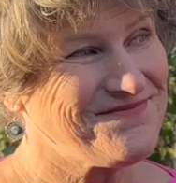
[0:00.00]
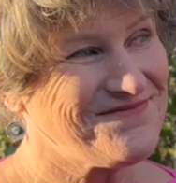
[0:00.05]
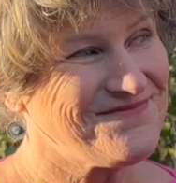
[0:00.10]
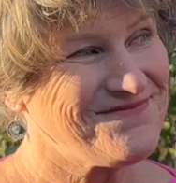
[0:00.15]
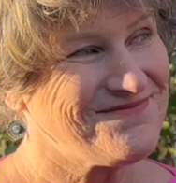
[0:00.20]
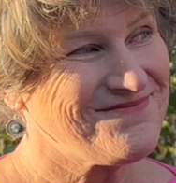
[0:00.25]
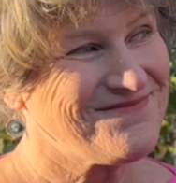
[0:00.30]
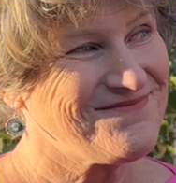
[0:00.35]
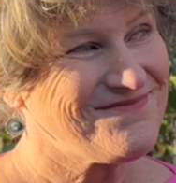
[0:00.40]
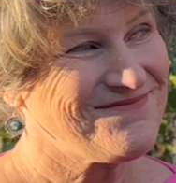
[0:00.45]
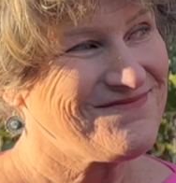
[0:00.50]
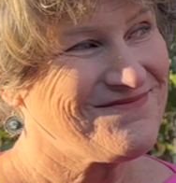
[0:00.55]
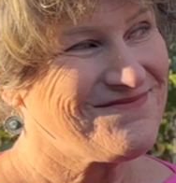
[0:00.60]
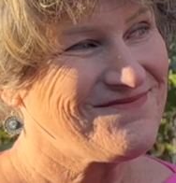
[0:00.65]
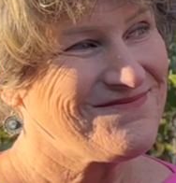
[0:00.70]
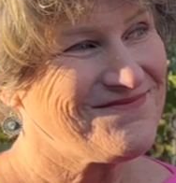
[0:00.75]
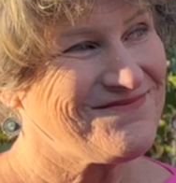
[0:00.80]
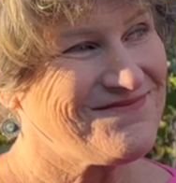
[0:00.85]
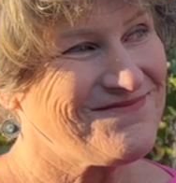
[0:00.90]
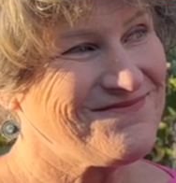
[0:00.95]

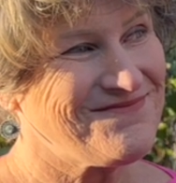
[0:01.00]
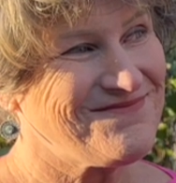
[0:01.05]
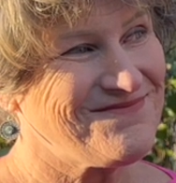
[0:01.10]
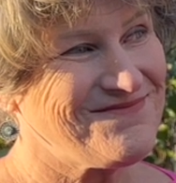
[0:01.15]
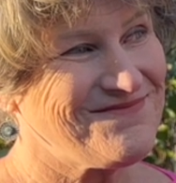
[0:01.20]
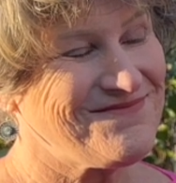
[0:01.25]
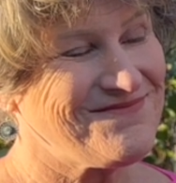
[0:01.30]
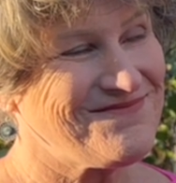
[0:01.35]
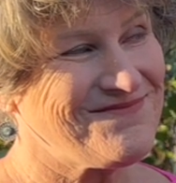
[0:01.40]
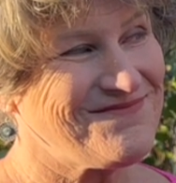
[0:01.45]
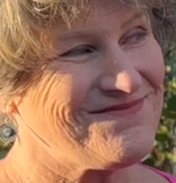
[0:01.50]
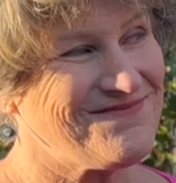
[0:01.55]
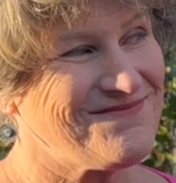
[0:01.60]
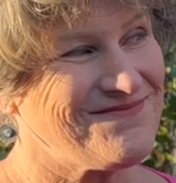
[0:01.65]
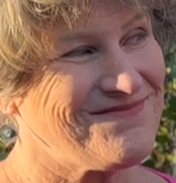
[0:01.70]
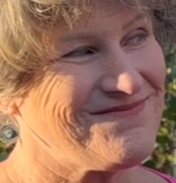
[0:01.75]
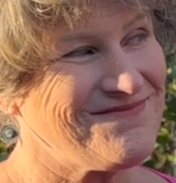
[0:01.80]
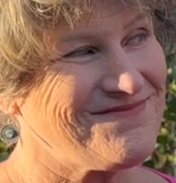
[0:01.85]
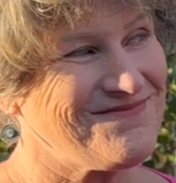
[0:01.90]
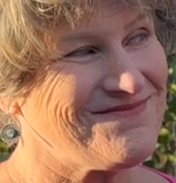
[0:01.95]

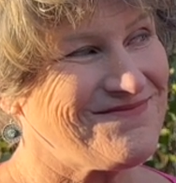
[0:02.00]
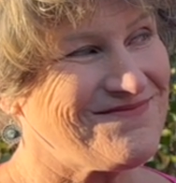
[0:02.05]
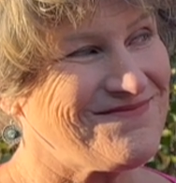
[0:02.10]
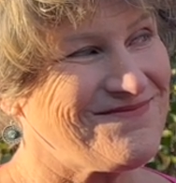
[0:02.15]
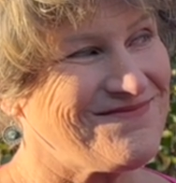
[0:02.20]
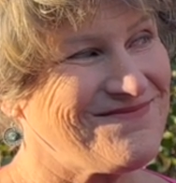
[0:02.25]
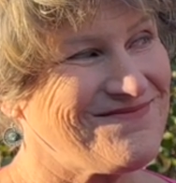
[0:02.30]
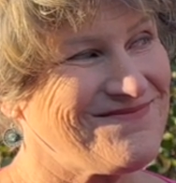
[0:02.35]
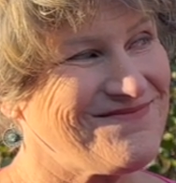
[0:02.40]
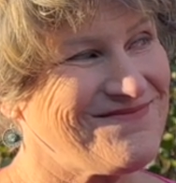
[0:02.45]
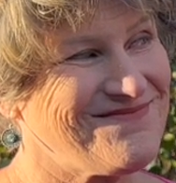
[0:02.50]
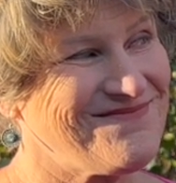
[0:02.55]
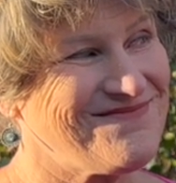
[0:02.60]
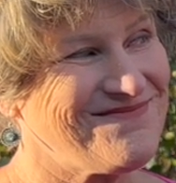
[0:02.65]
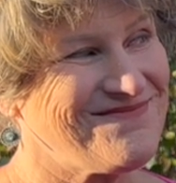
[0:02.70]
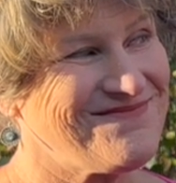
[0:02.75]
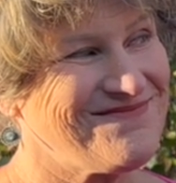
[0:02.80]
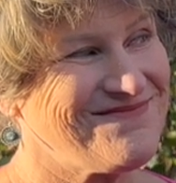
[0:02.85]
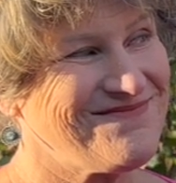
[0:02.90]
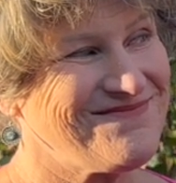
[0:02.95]

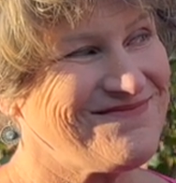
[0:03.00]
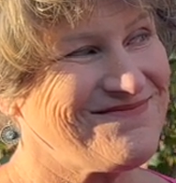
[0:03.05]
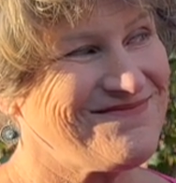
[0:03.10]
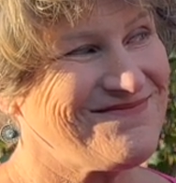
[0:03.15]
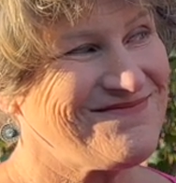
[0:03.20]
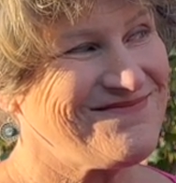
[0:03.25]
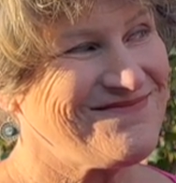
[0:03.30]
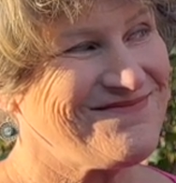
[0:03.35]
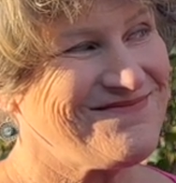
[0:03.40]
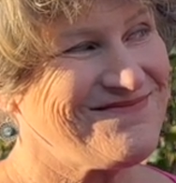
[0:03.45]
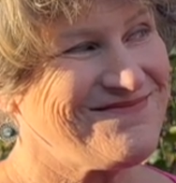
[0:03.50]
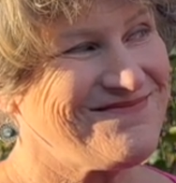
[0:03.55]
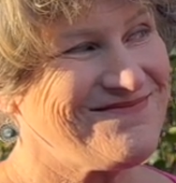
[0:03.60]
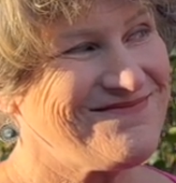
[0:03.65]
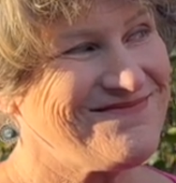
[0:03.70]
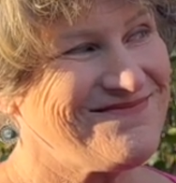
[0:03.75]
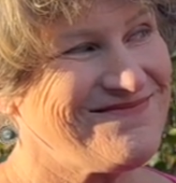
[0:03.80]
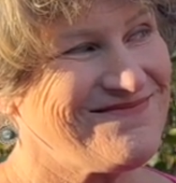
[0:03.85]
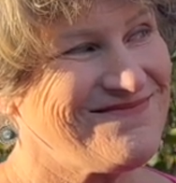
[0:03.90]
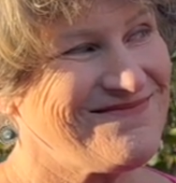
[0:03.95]

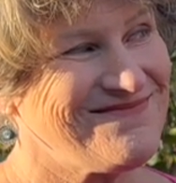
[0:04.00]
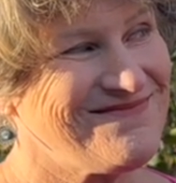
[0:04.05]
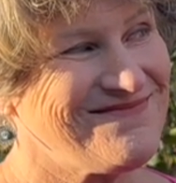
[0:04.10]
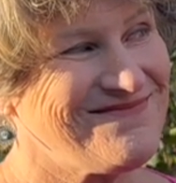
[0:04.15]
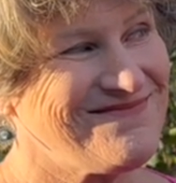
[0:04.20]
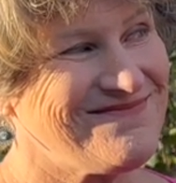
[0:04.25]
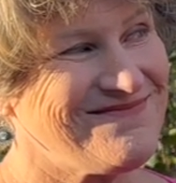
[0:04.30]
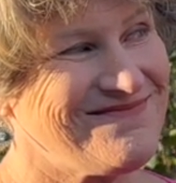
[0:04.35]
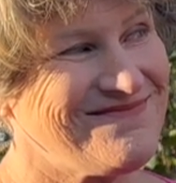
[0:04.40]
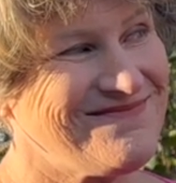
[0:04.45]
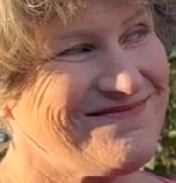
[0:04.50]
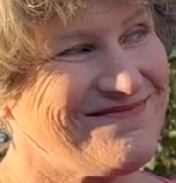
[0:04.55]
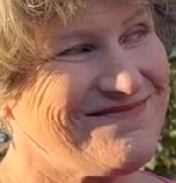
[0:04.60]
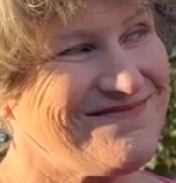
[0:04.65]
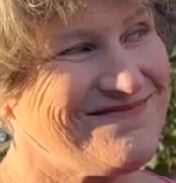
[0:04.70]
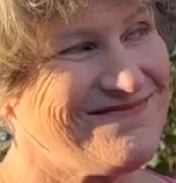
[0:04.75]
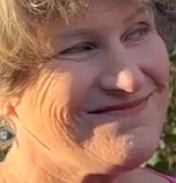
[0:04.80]
The person shown says nothing.